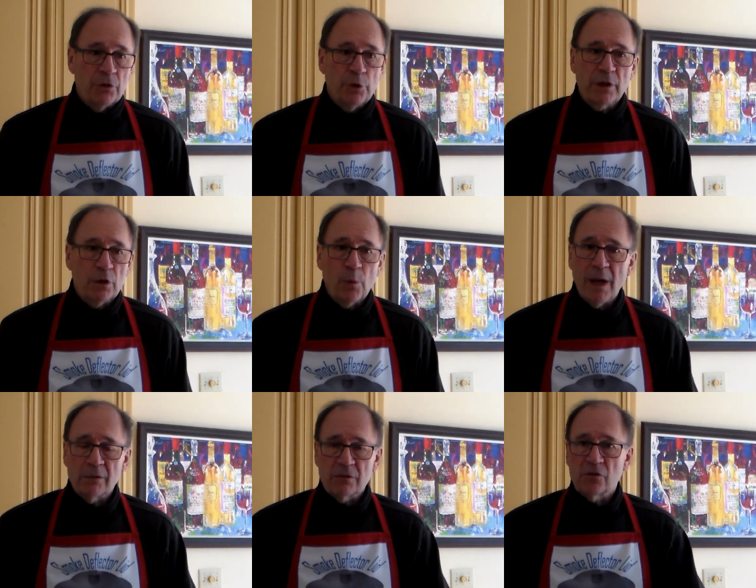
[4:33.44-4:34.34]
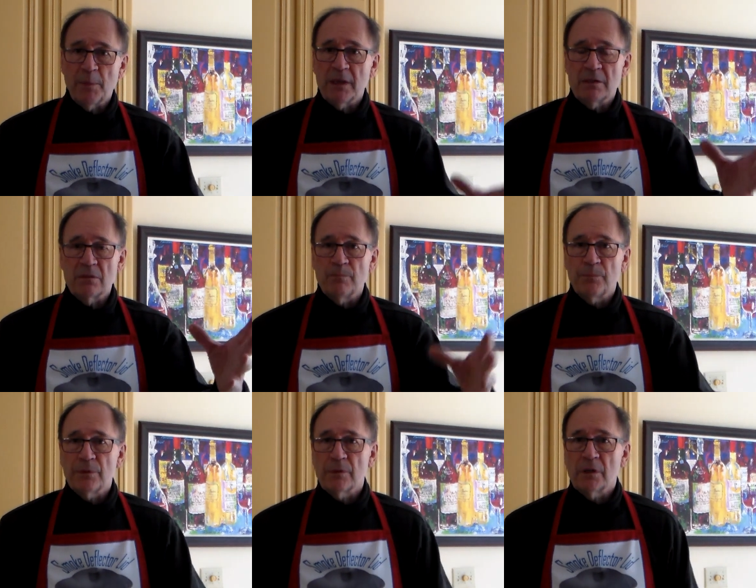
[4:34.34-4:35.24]
You can go out and spend
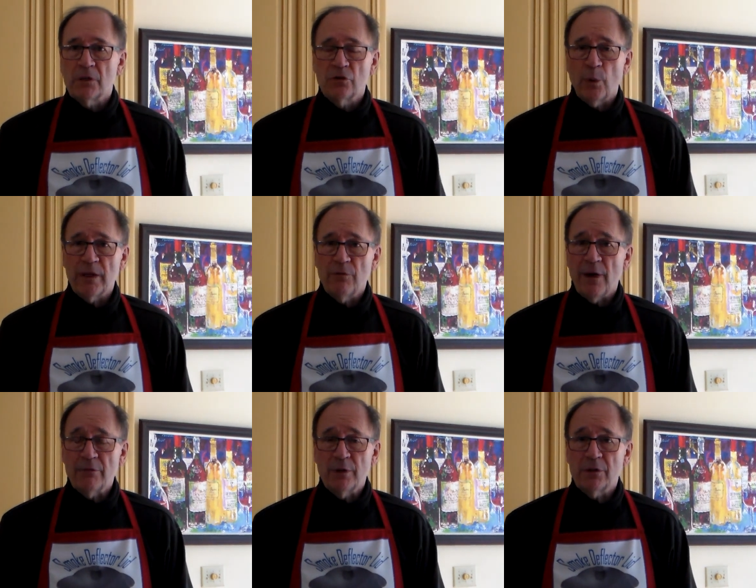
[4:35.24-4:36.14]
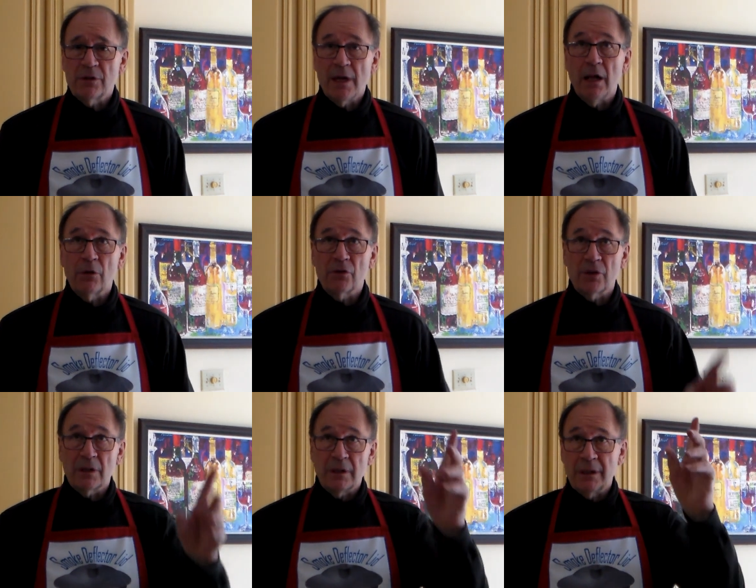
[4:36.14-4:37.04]
$2,500
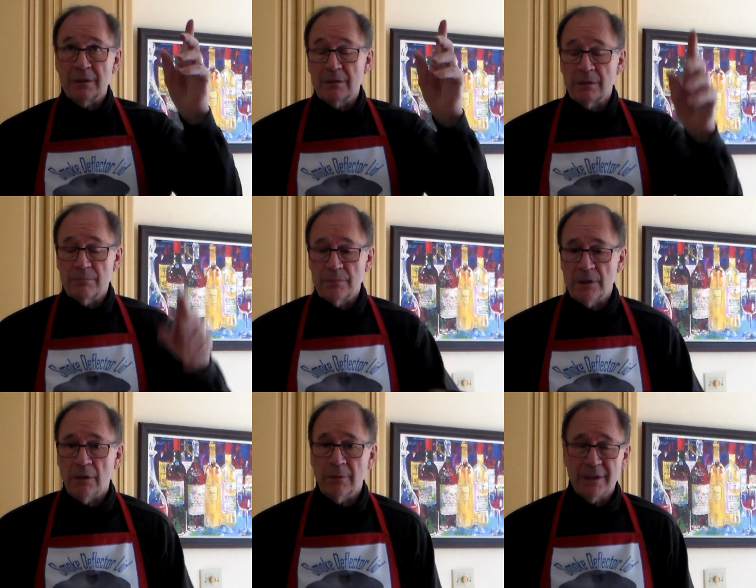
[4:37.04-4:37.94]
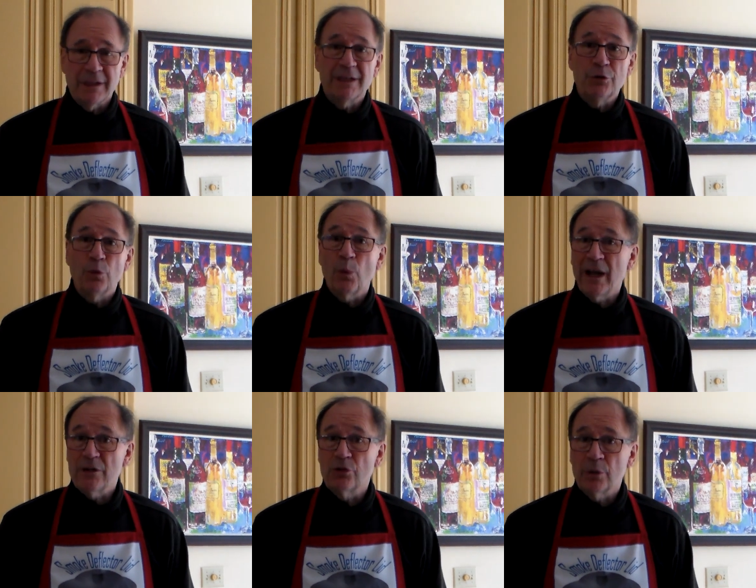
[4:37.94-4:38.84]
and get a new
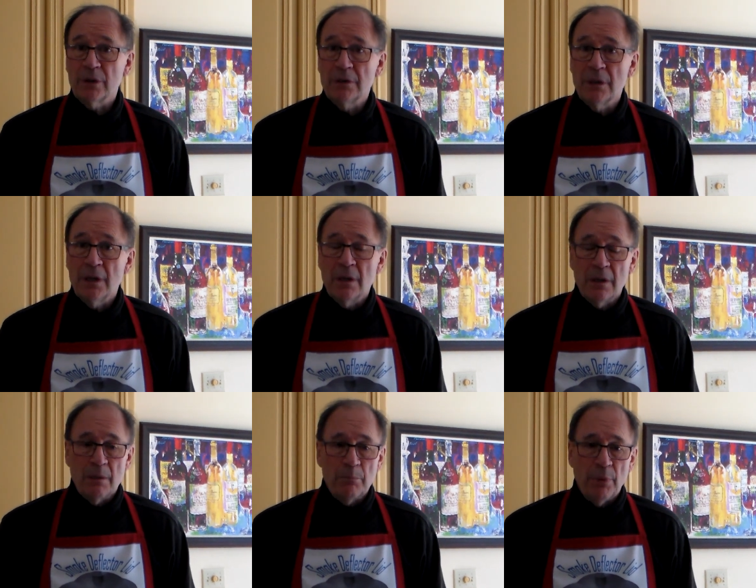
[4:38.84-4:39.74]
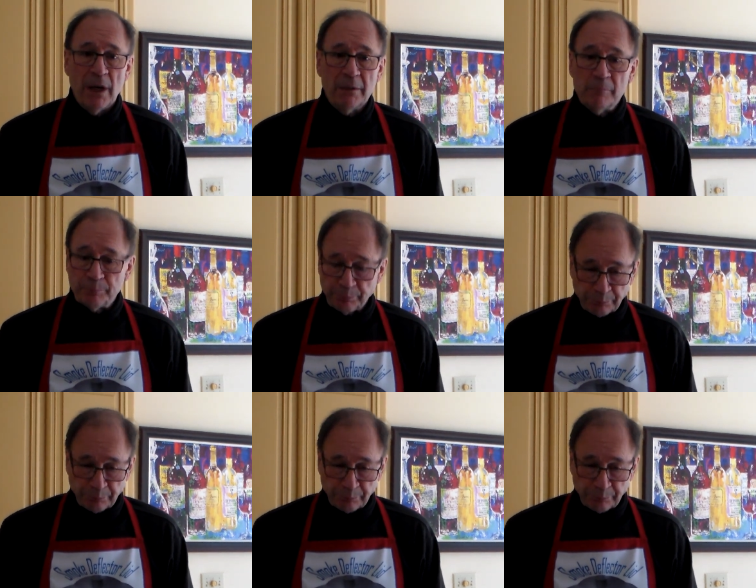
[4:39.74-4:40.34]
range hood, but